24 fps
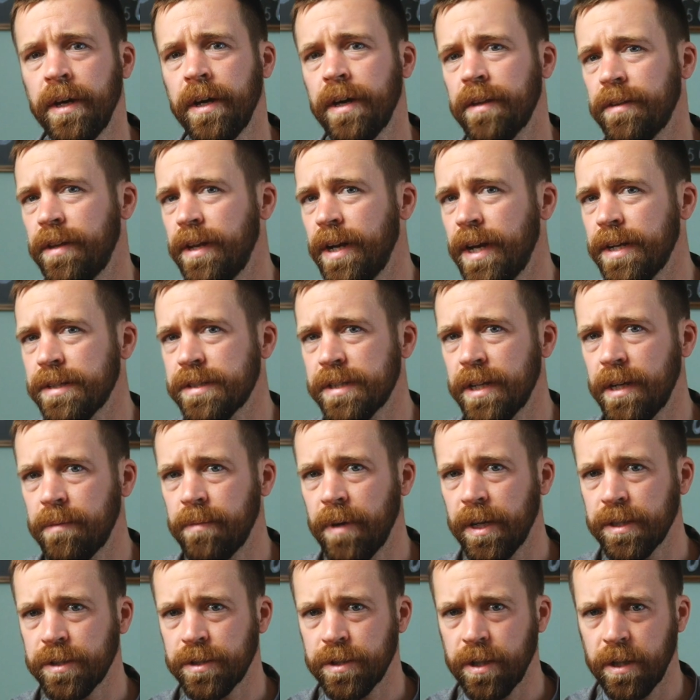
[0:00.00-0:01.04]
then I set
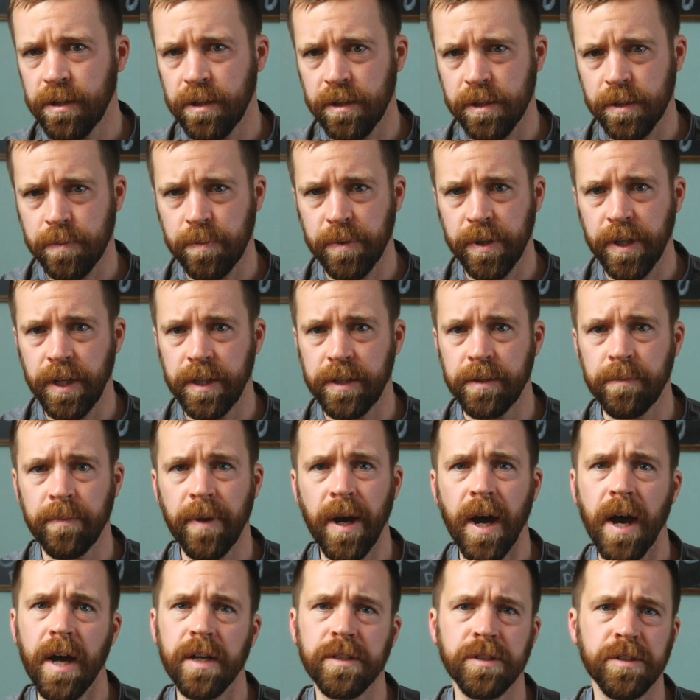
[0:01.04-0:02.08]
my shutter speed to
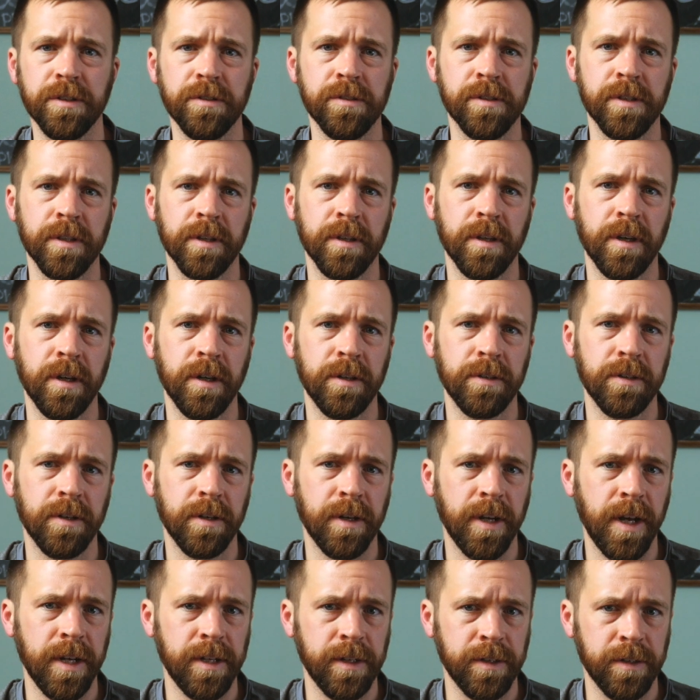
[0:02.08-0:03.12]
match using the
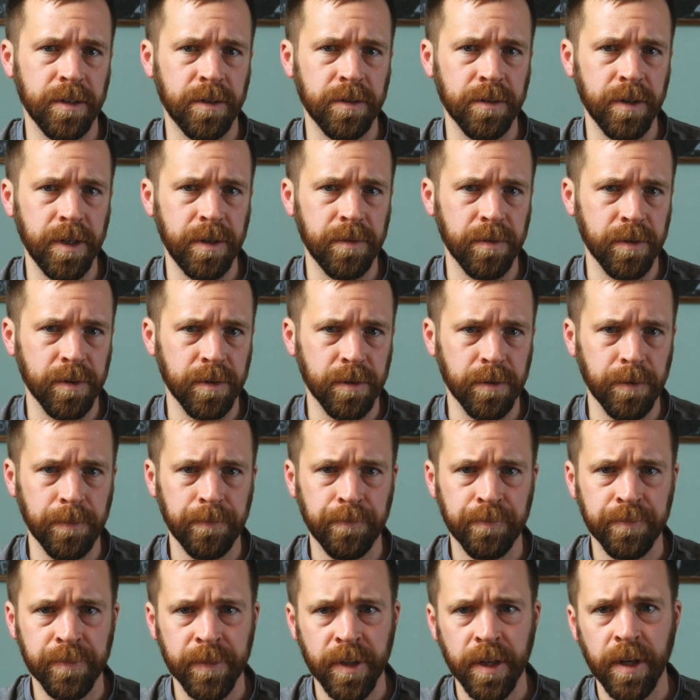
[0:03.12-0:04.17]
180-degree rule.
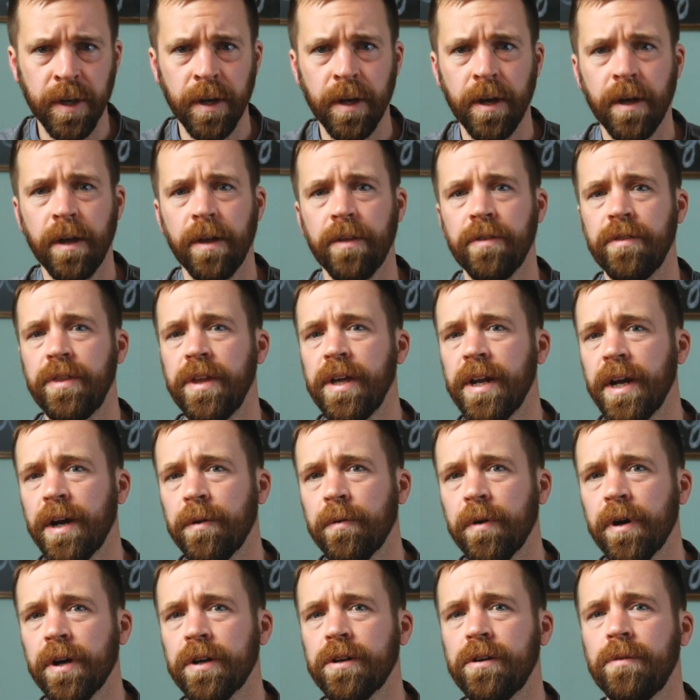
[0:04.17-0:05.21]
Then I
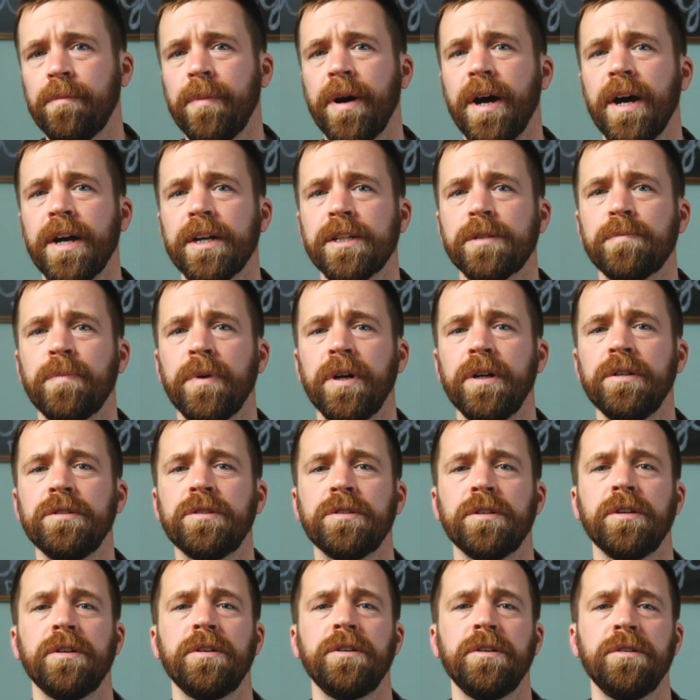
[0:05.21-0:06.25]
work on my
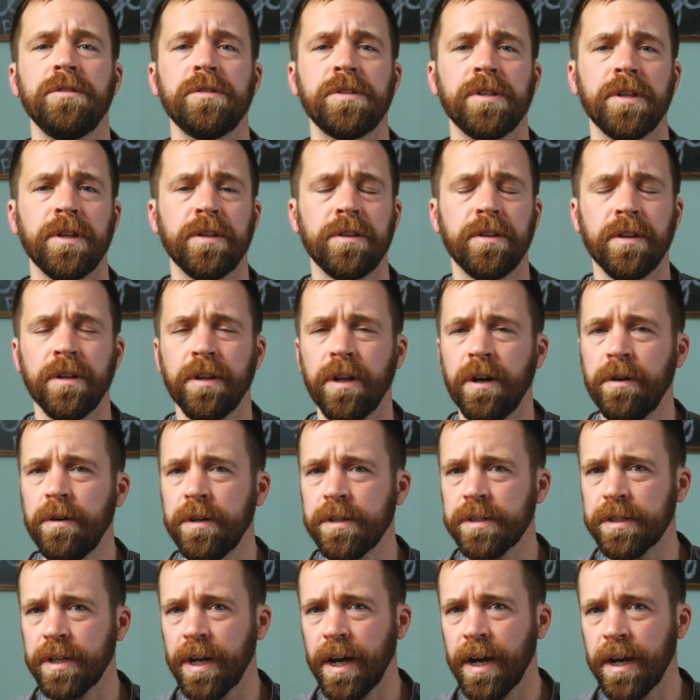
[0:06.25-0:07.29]
exposure using the
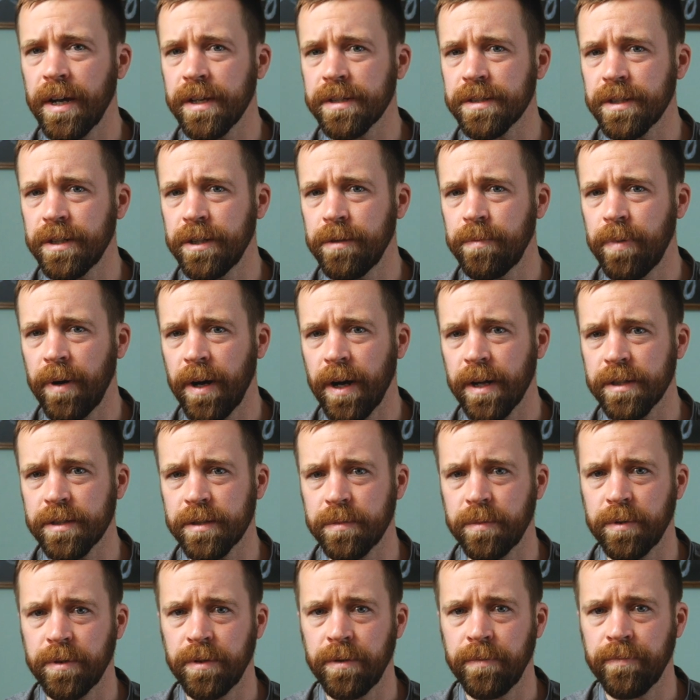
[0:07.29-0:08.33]
lowest ISO
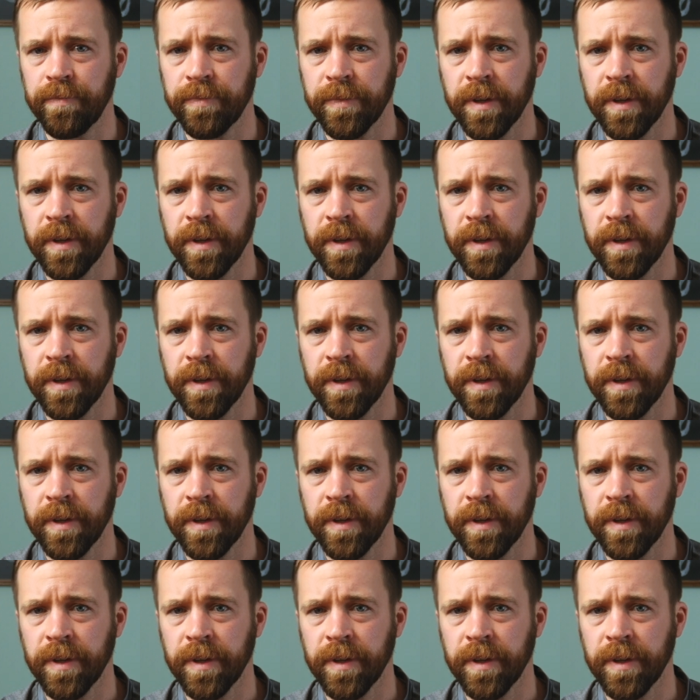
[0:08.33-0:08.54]
possible,